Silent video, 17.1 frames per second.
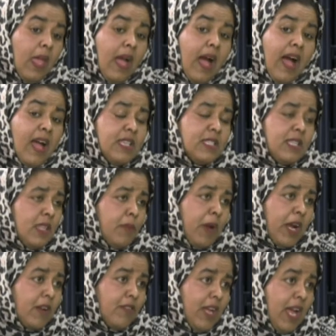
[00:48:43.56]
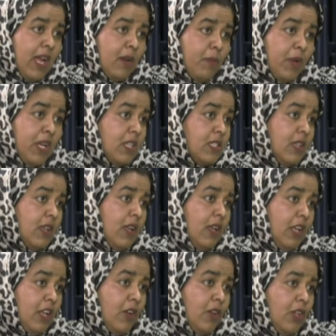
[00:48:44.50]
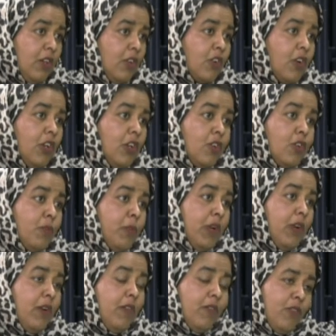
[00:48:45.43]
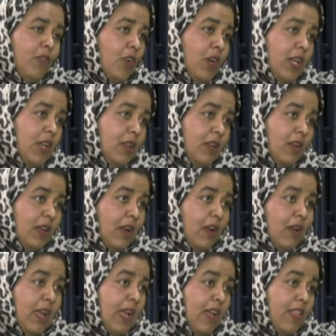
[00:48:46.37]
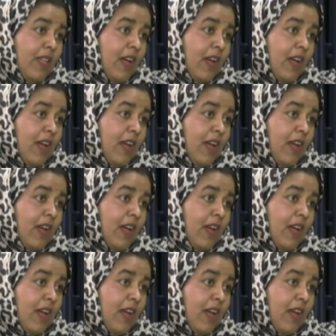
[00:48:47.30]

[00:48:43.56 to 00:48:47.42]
eyes at the back of your head, because you could be running here,